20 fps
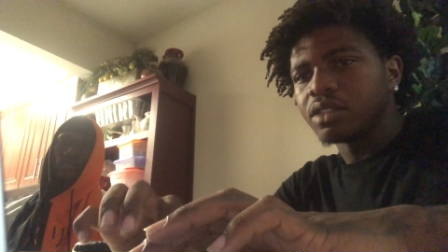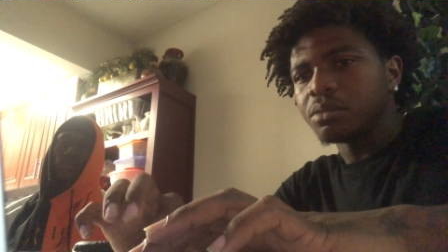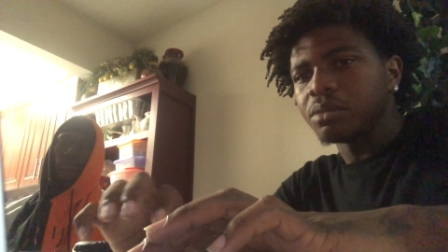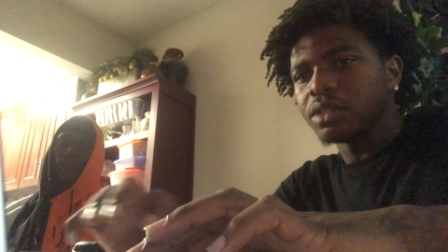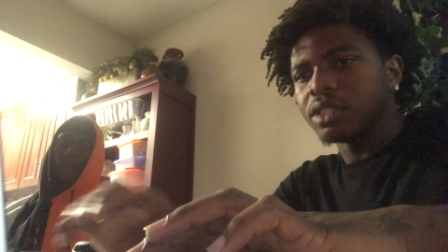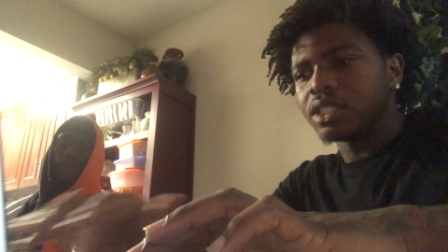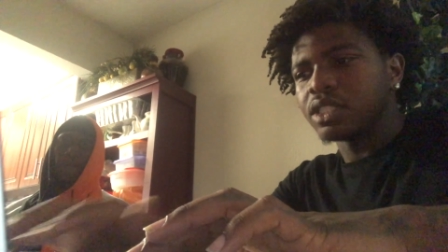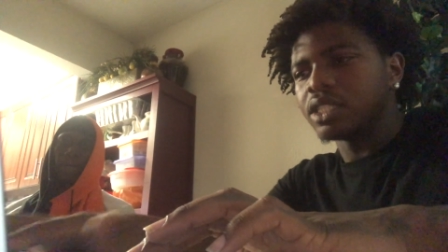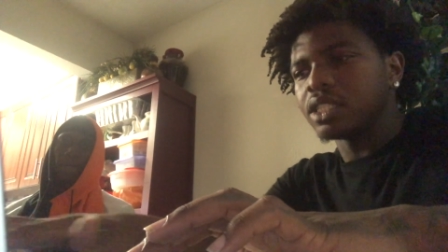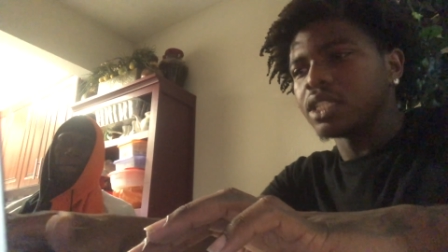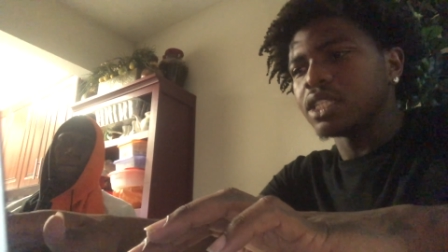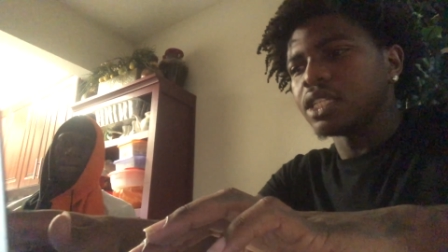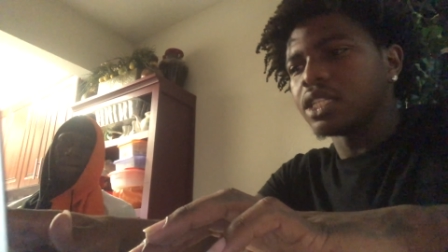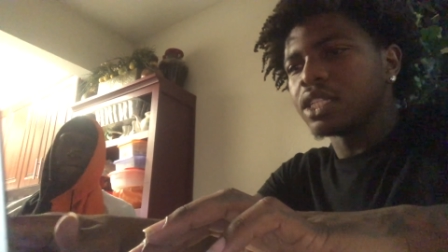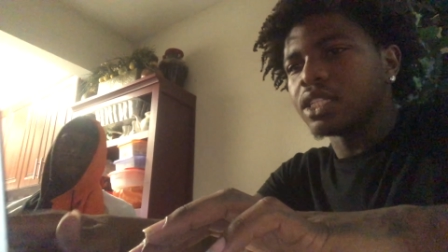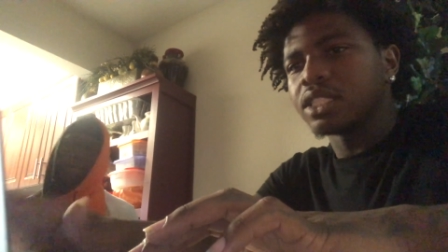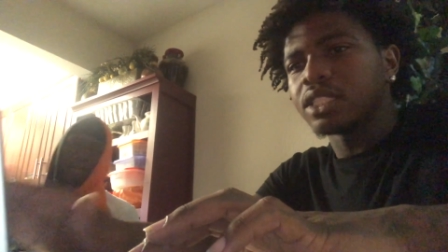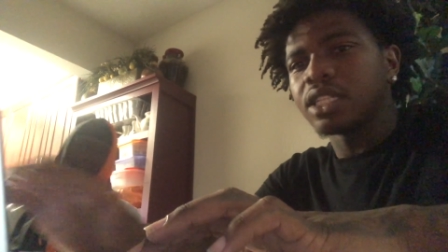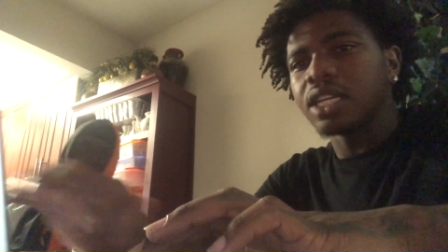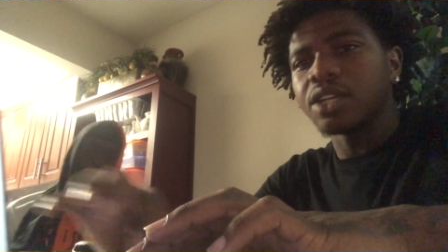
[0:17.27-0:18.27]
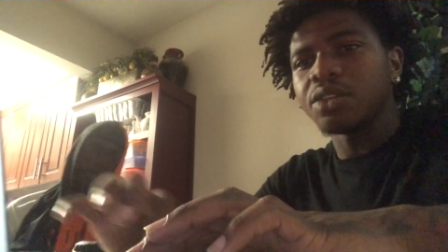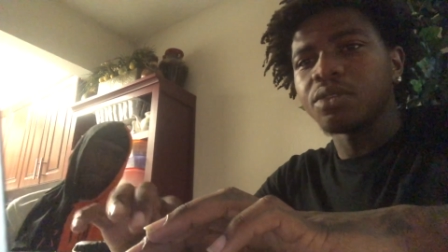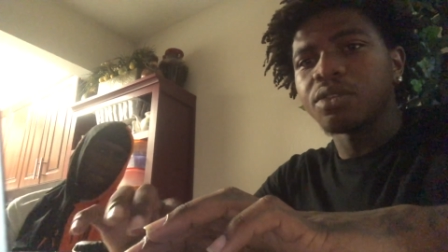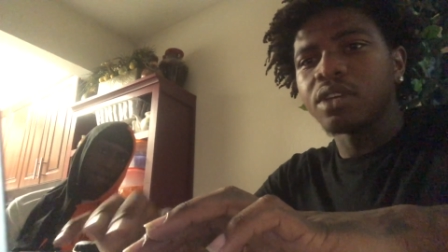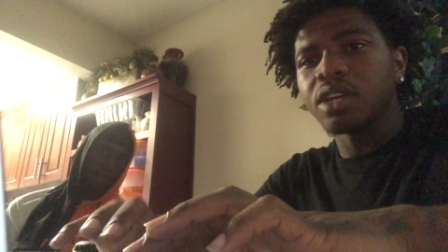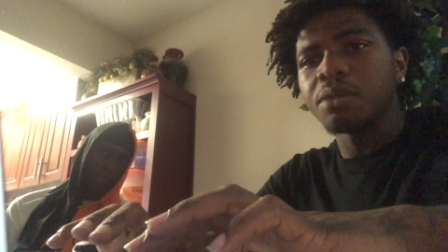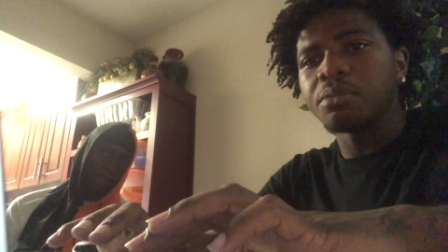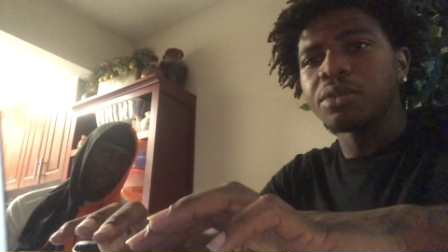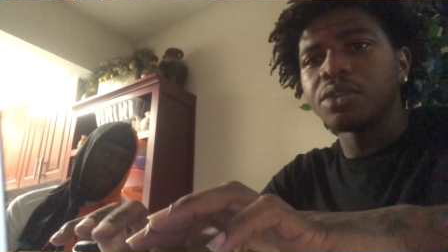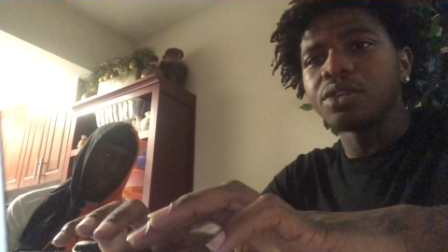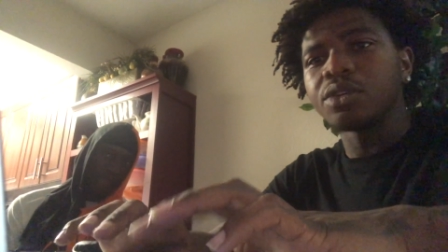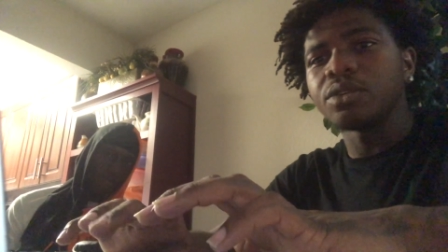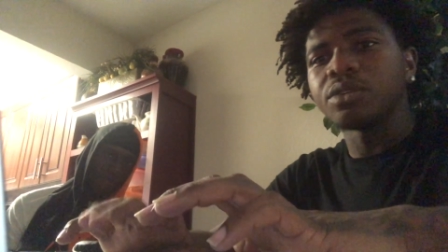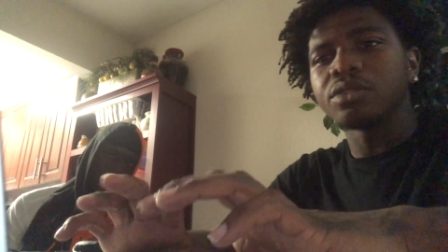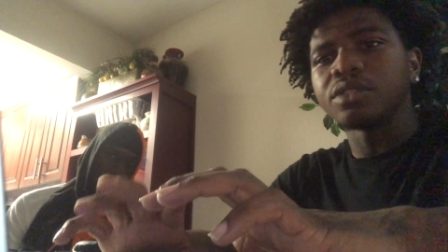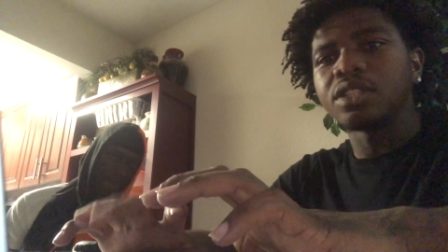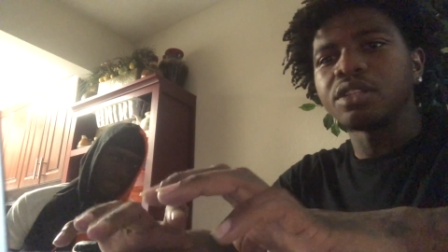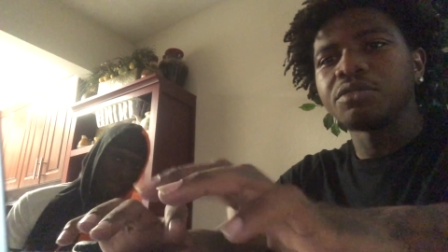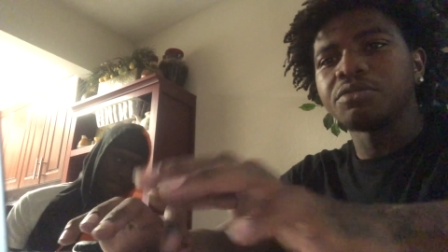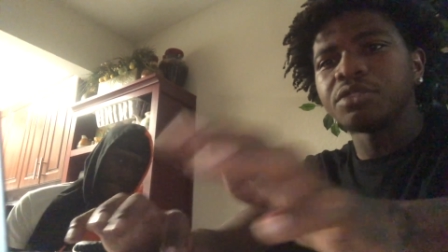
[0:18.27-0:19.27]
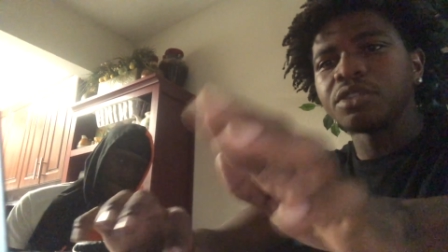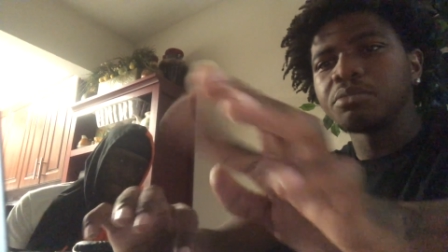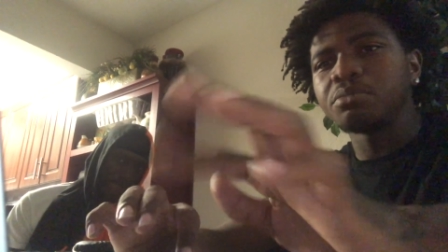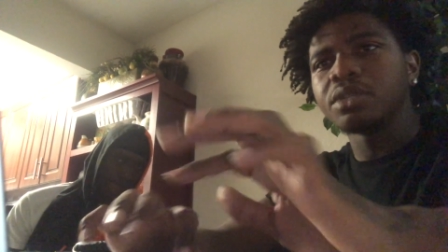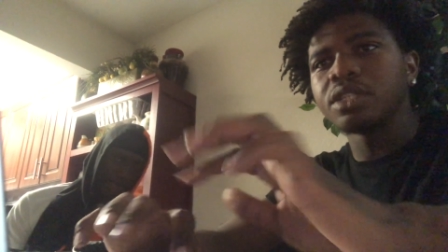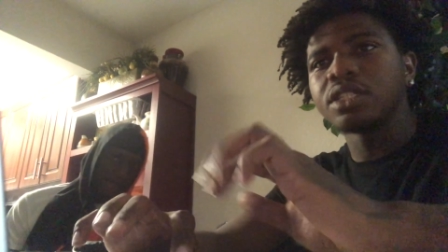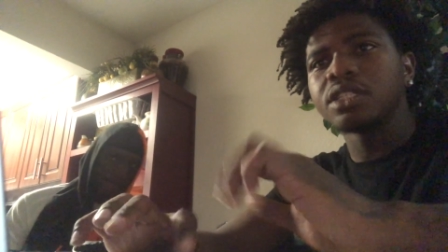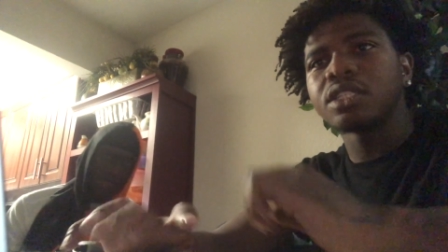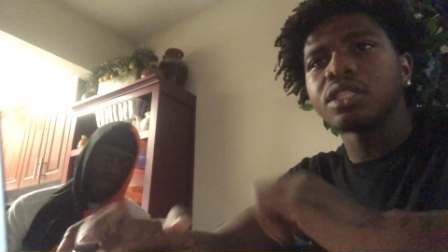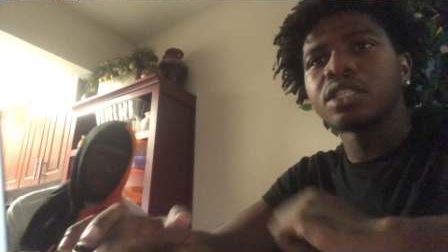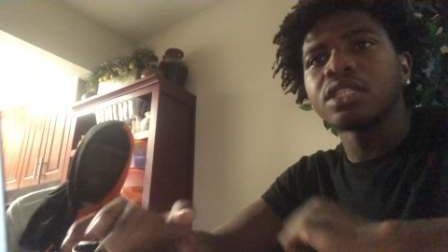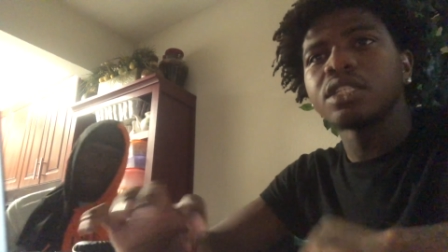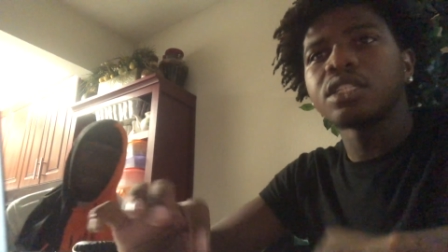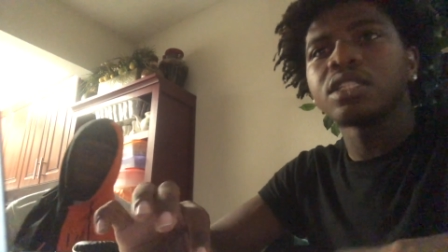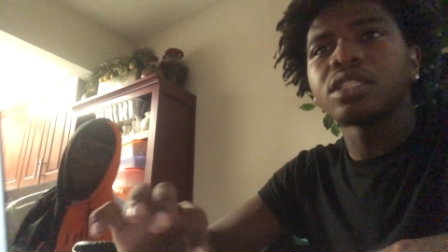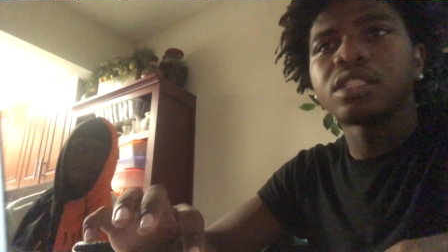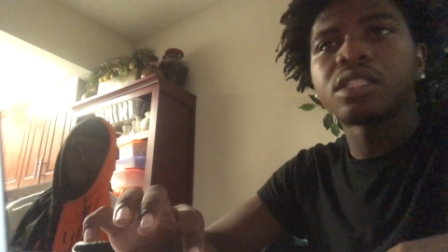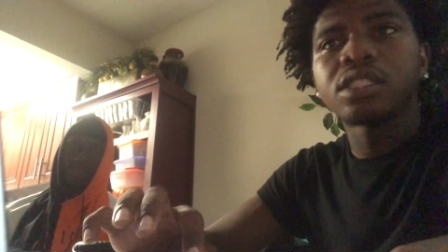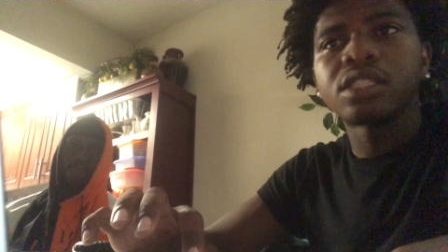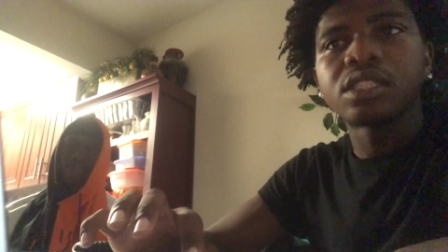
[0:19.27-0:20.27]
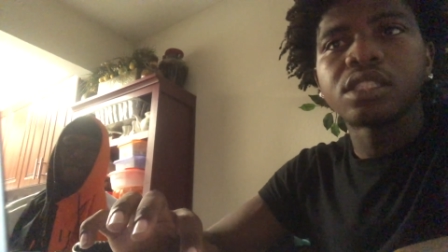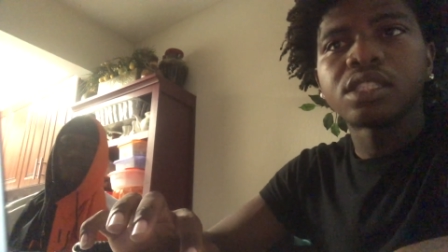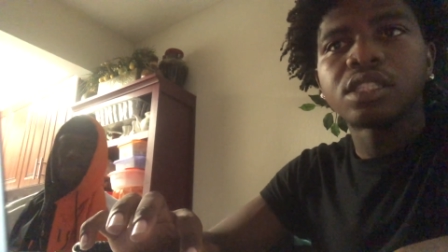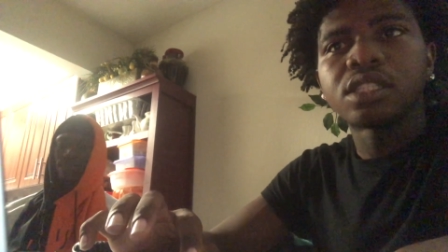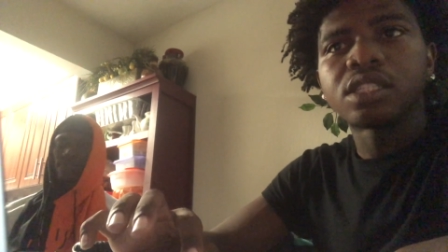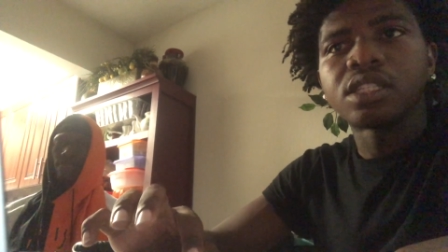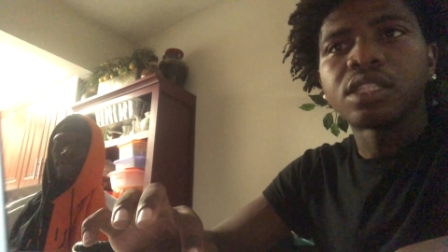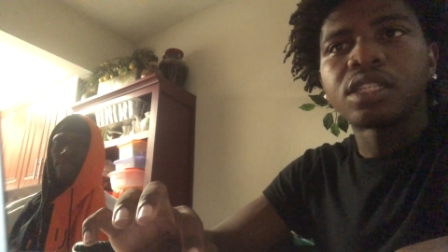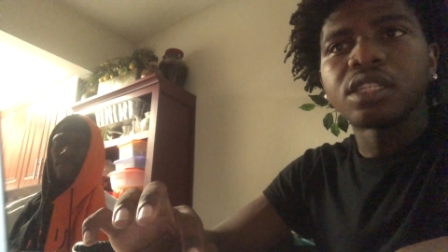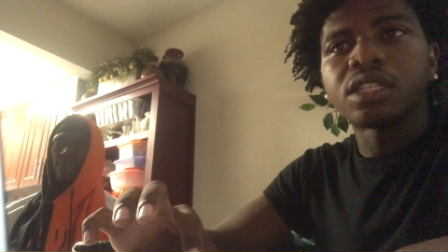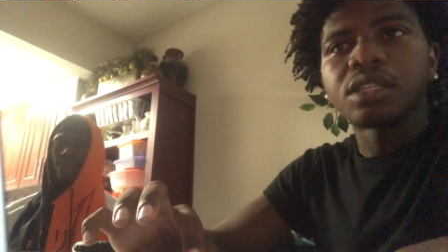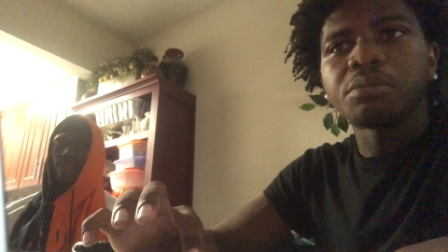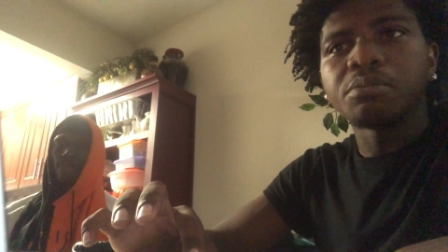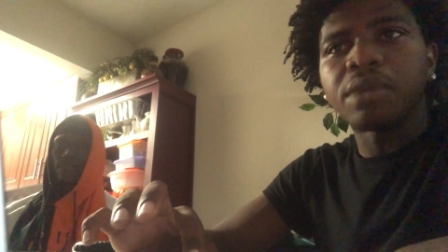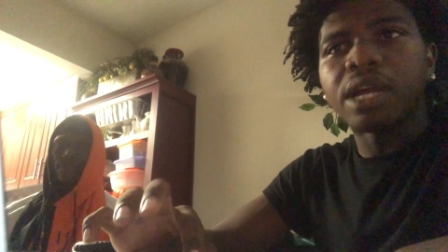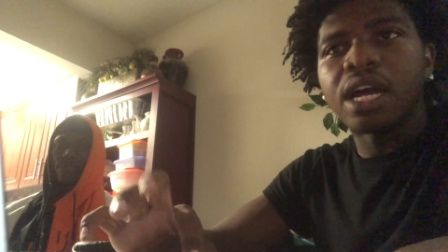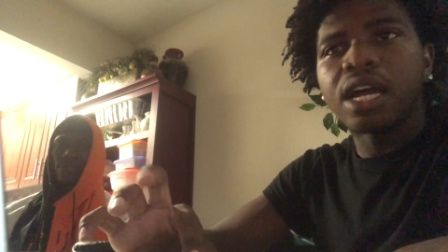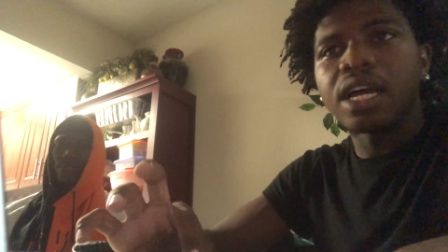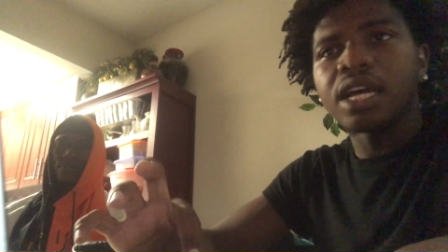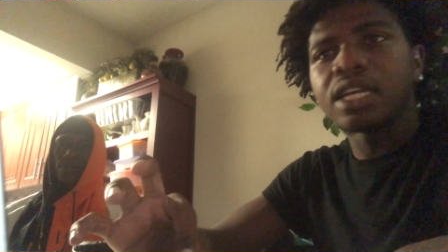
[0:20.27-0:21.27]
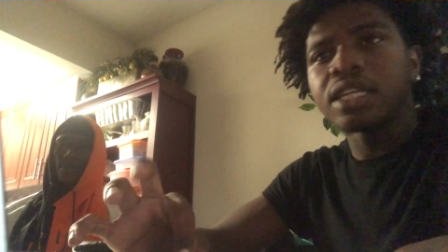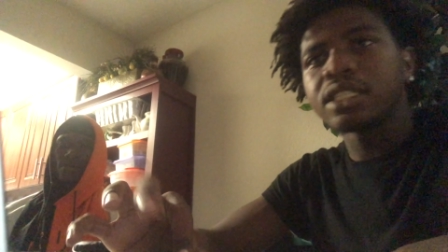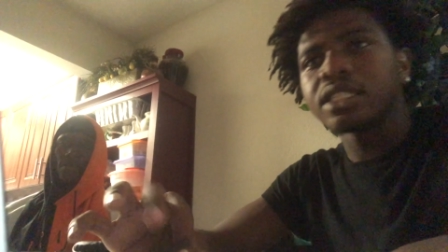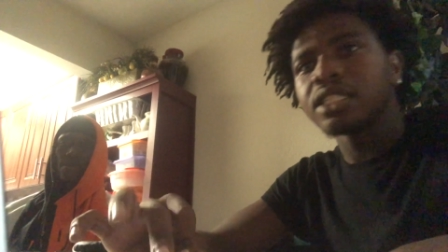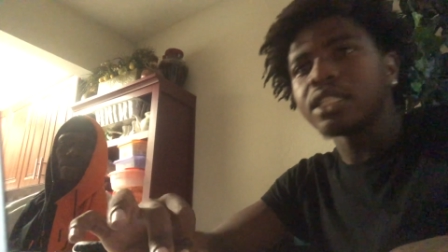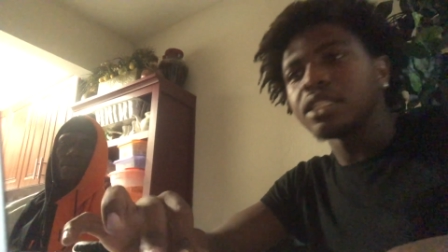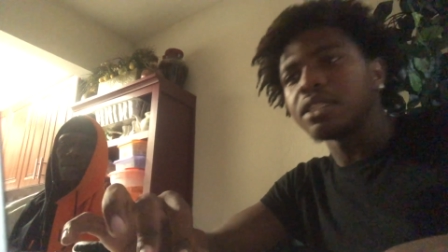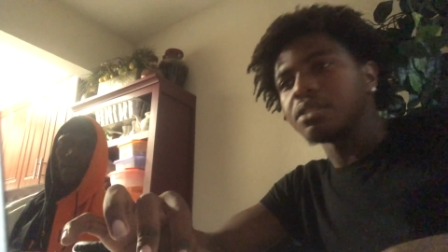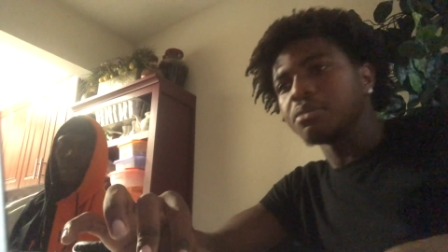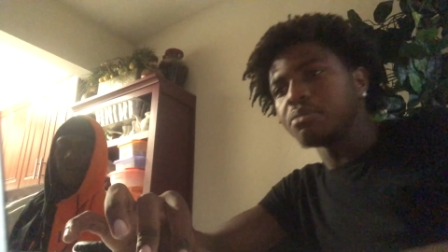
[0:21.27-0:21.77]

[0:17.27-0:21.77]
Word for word: But shit, let me see how you coming, though. Different beach, yeah. Broward Hustler.